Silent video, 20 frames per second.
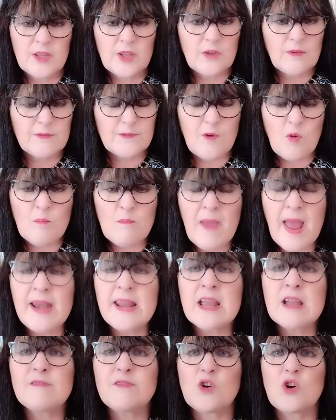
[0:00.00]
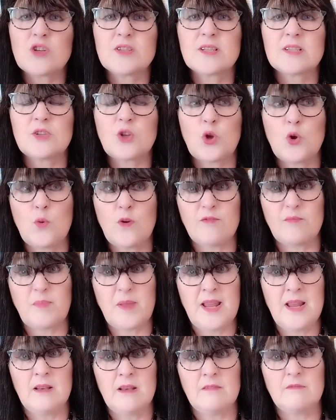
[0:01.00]
For many of us who have
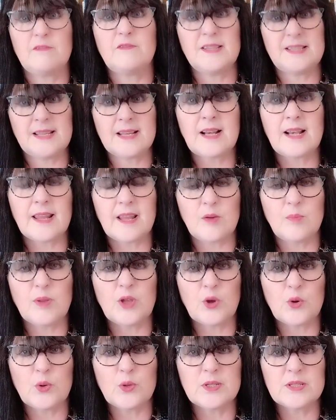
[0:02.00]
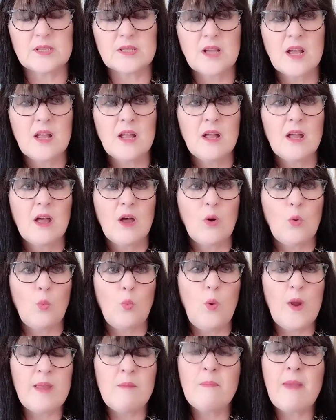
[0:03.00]
been physically abused,
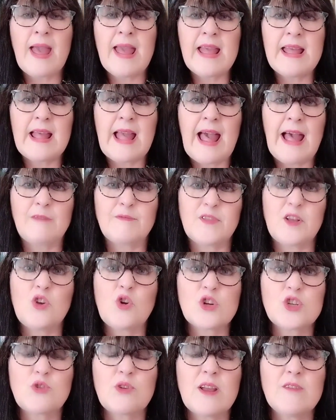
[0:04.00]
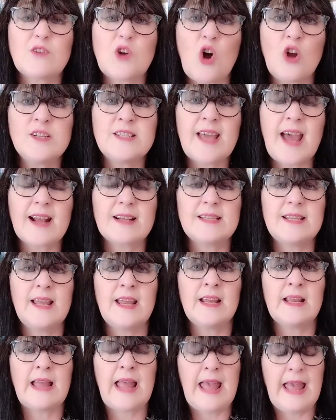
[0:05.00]
we may have the luxury of
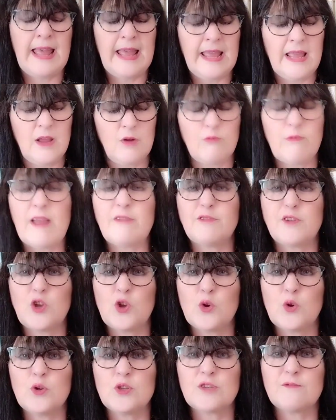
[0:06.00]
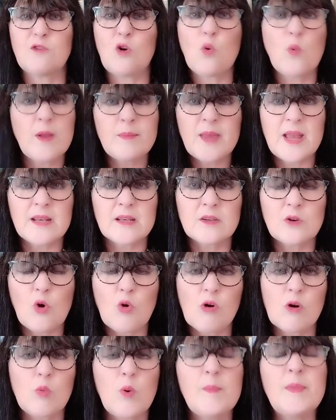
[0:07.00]
contacting a refuge for women
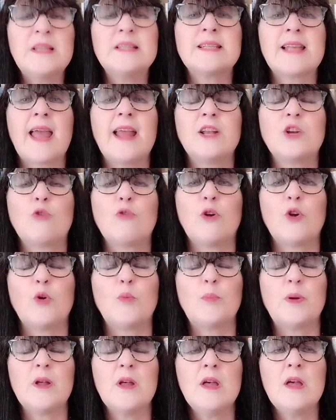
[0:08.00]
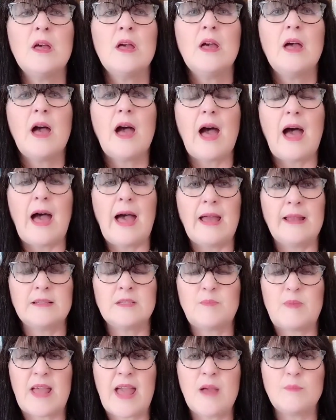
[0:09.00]
or a women's aid group
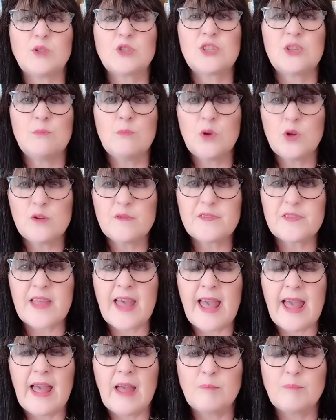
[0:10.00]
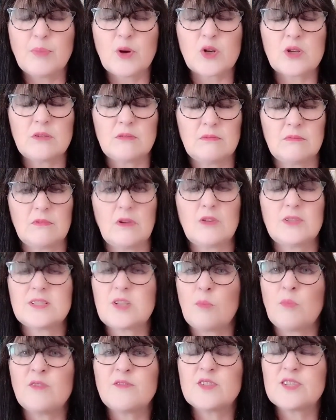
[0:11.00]
and be able to move there. But
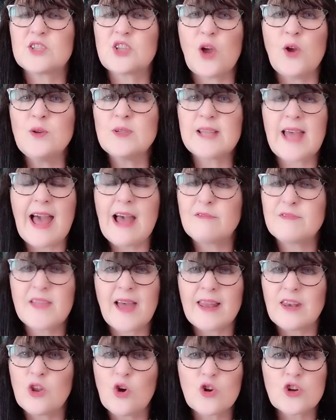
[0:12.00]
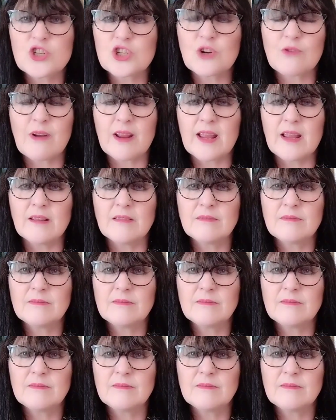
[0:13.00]
some of us don't have that luxury.